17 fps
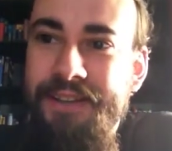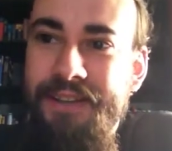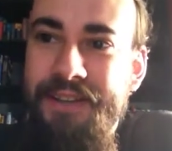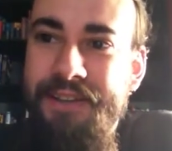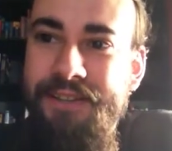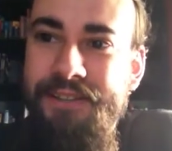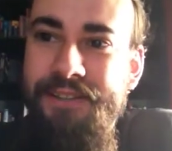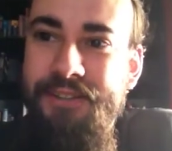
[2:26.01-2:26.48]

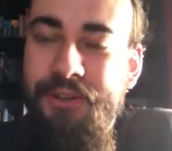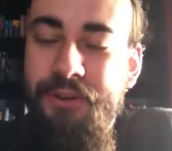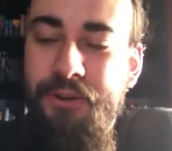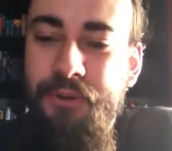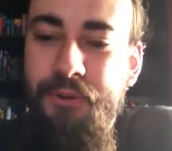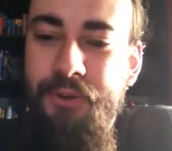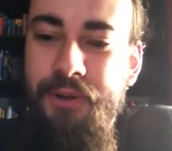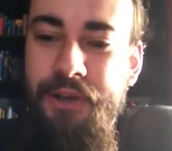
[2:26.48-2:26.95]
uh,
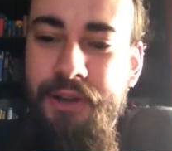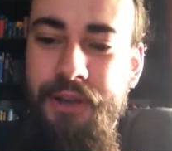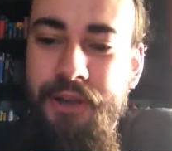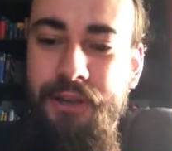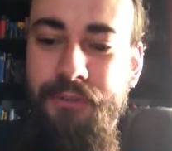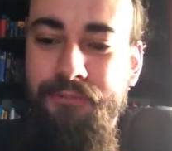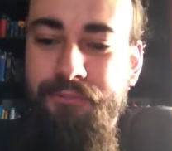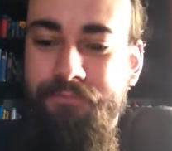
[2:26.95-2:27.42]
so,
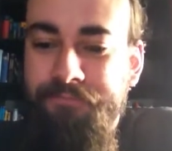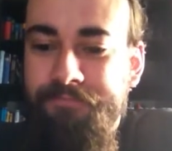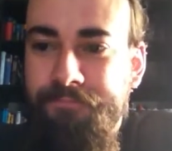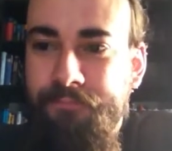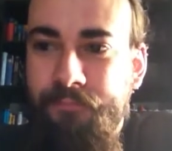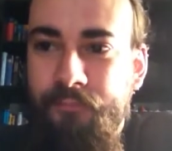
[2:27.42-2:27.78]
um,